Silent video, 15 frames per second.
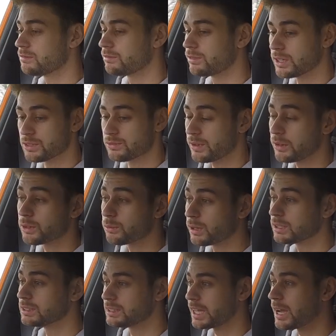it's very
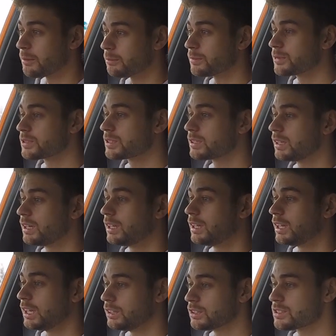well damped
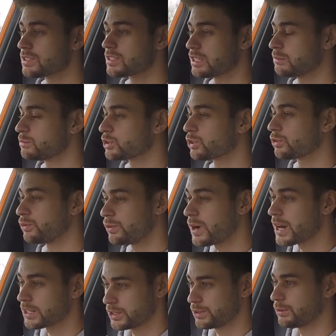it doesn't seem to
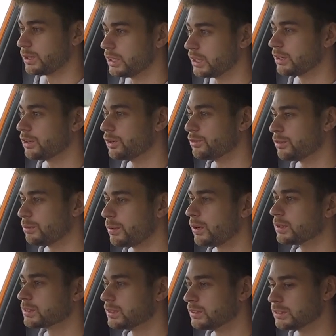crash when you go over
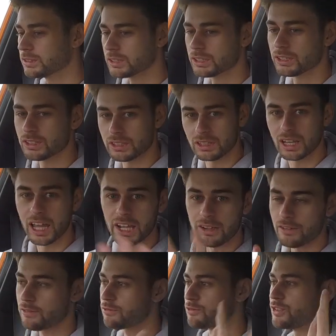potholes. It doesn't like
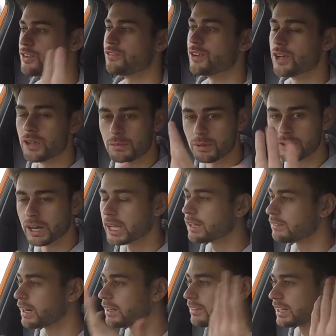reverberate
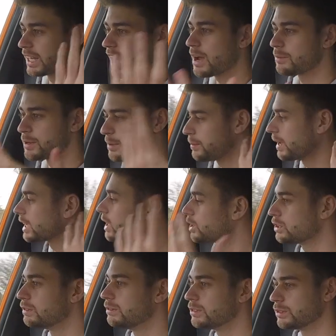around the cabin and make a
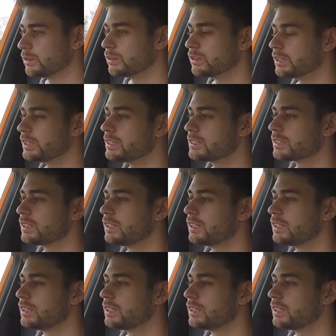huge noise.